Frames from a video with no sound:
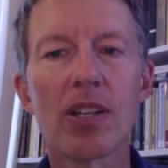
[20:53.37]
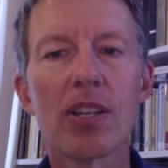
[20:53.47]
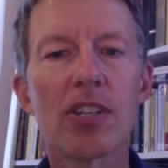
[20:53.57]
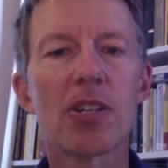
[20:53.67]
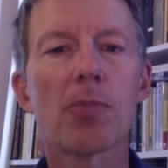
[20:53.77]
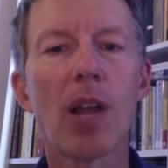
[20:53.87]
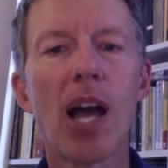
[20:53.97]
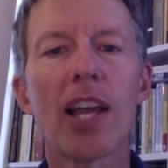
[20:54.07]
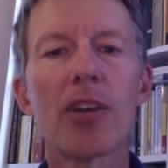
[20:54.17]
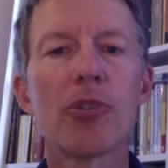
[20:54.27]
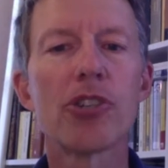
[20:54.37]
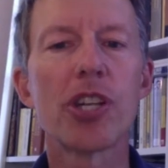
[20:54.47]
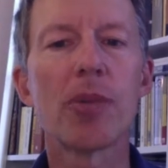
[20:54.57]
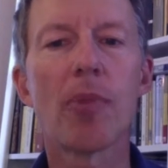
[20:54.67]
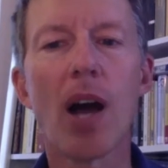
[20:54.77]
doesn't apply in a
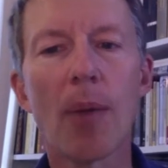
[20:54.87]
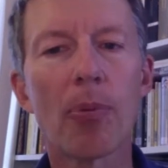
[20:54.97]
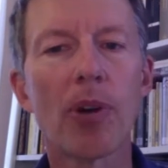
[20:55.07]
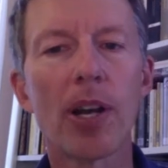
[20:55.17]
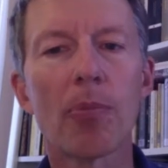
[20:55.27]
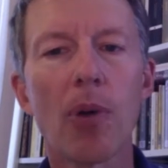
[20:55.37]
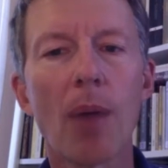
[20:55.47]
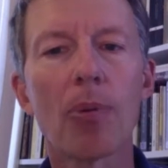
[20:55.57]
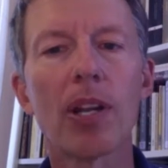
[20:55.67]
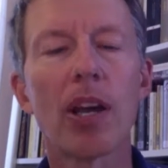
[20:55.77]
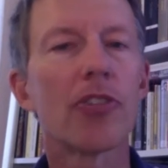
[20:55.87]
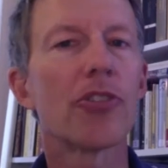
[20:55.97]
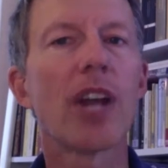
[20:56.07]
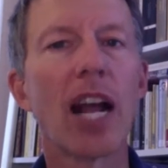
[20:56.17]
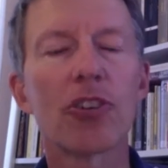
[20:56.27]
regime operating properly
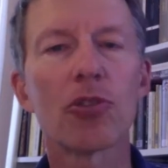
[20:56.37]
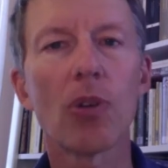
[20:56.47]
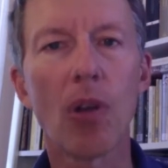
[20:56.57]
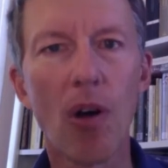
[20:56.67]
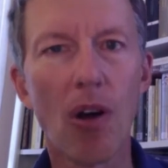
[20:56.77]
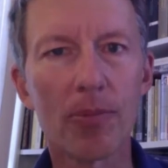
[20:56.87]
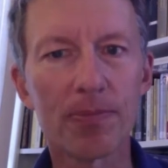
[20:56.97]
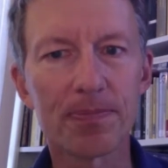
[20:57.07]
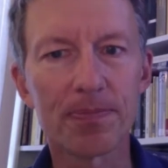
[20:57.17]
under natural law.